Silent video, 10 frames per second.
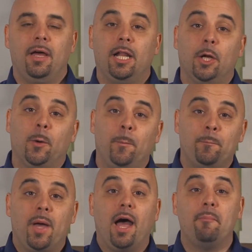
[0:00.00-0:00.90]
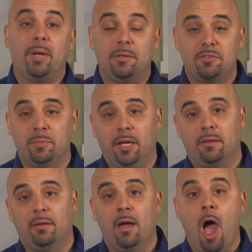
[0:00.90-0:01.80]
Hello, I'm Ben Smith,
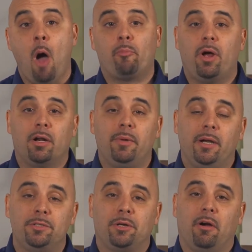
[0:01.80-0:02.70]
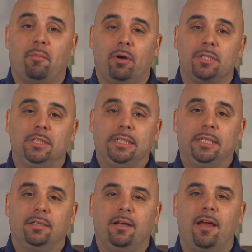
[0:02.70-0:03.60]
Product Manager at
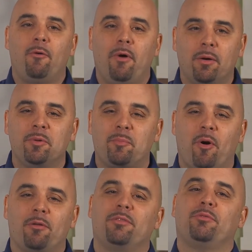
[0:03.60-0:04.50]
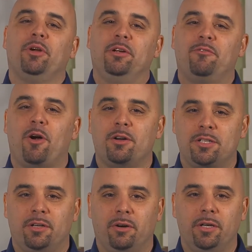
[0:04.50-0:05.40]
MerchantLink, and welcome to part 3 of our
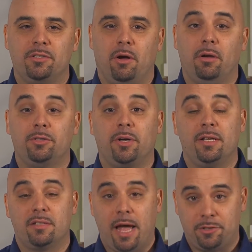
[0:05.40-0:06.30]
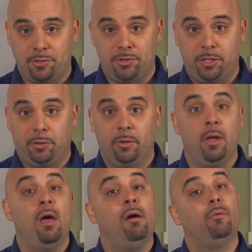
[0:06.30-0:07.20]
series on TransactionShield
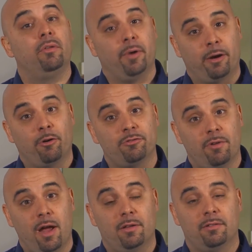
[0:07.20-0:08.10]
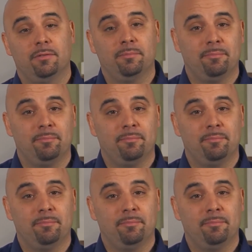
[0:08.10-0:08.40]
with MICROS Res.